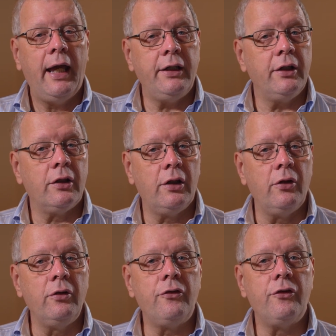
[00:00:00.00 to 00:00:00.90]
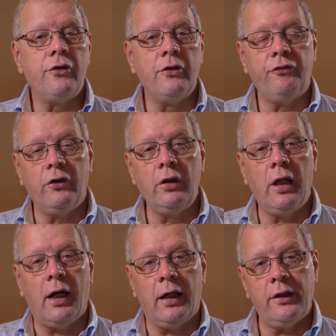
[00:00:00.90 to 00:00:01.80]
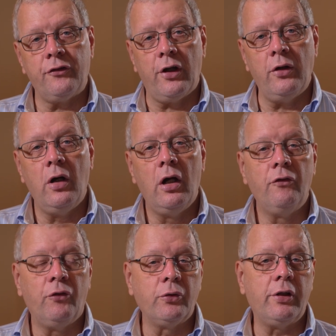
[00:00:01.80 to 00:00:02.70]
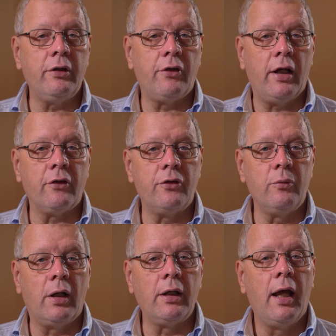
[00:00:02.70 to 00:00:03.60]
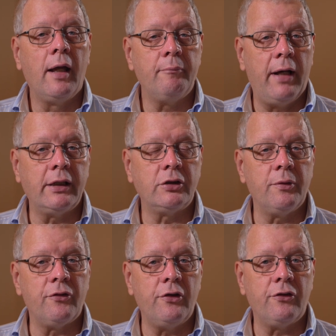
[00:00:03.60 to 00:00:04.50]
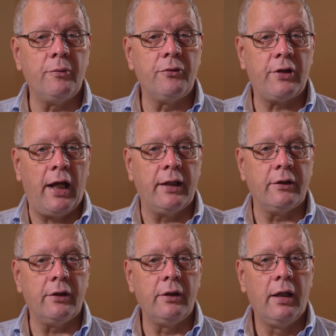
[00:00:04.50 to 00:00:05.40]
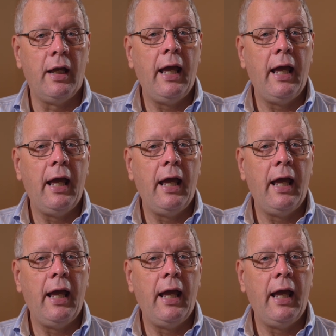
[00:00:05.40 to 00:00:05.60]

It includes the full ISO 14001 Management System standard